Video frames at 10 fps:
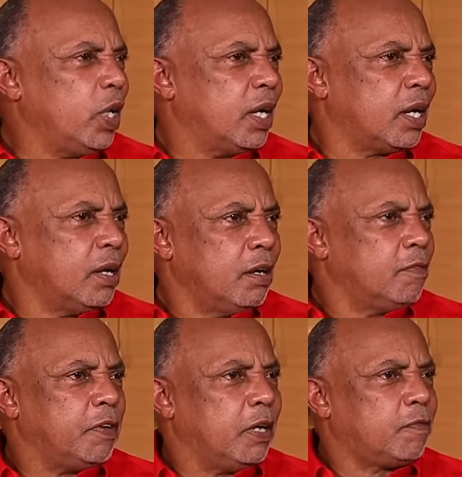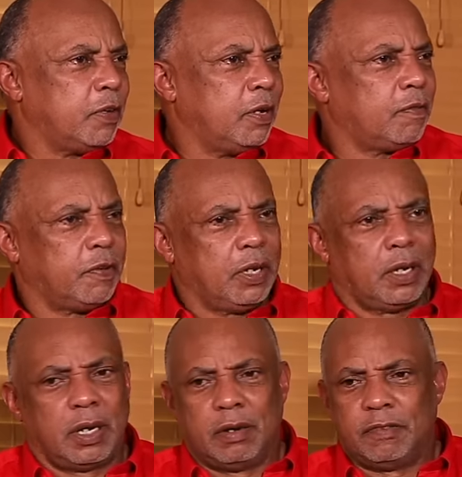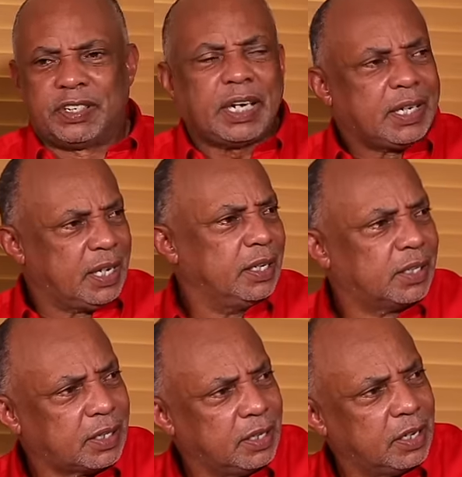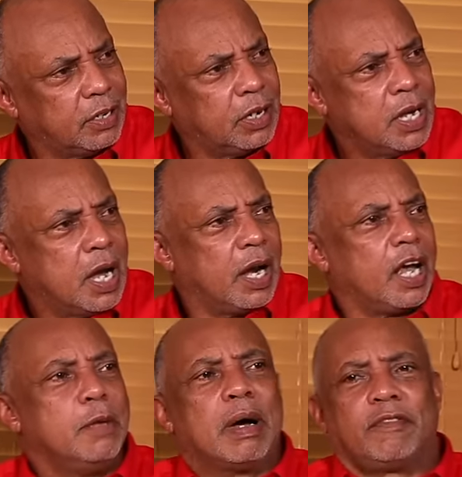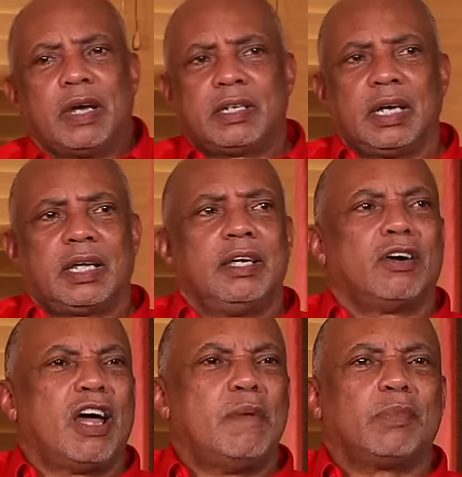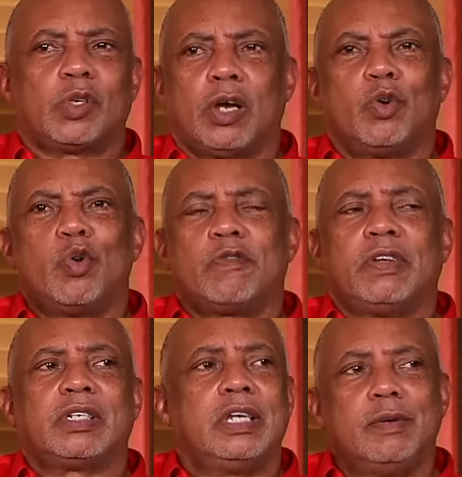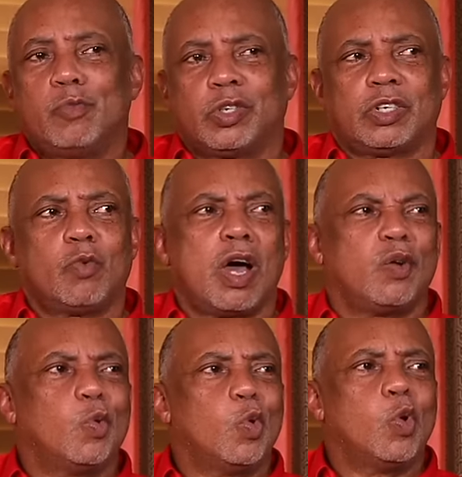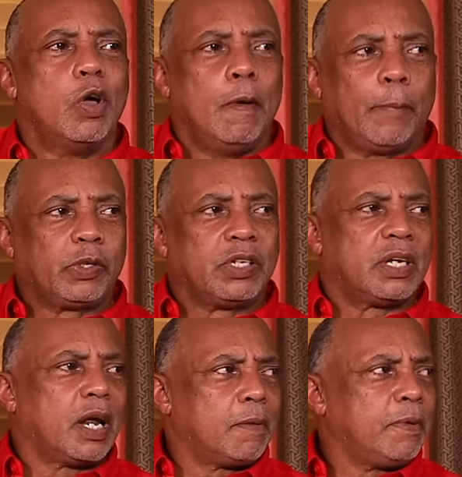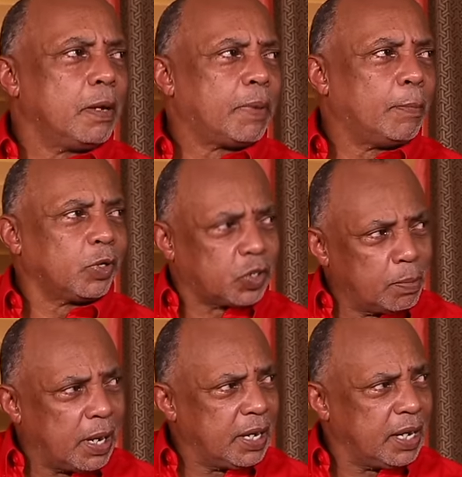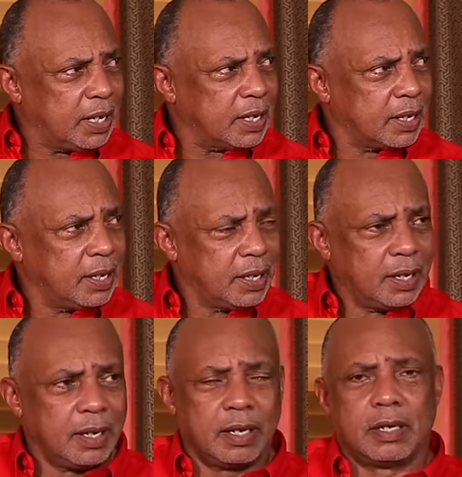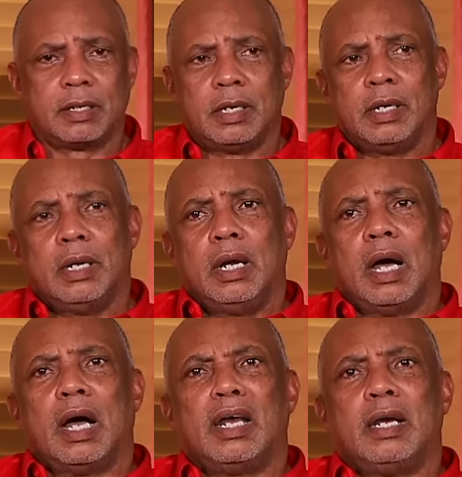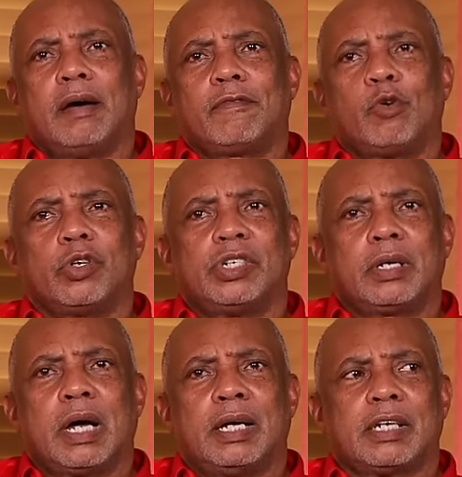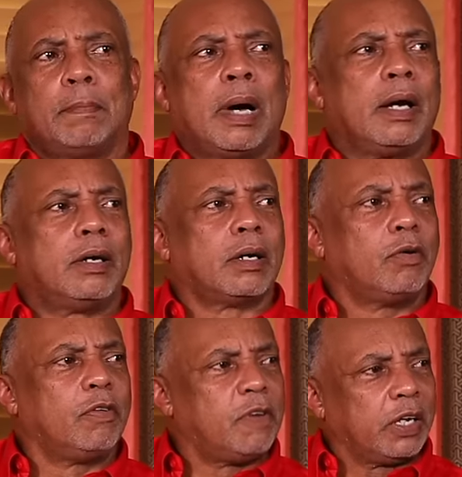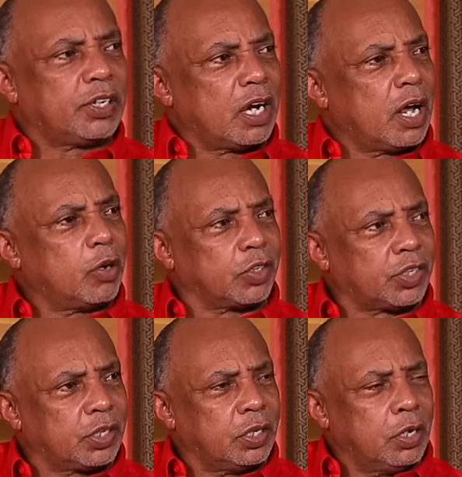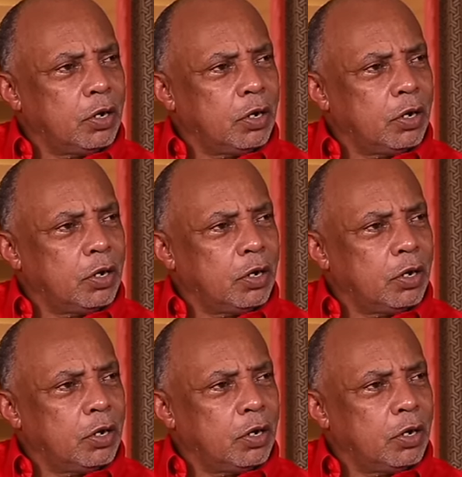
way for say things, you know, and him if you take care of him. So I don't know if it's him was the one who put it in the paper, but somebody did, you know. And of course, it casts a bad reflection on us.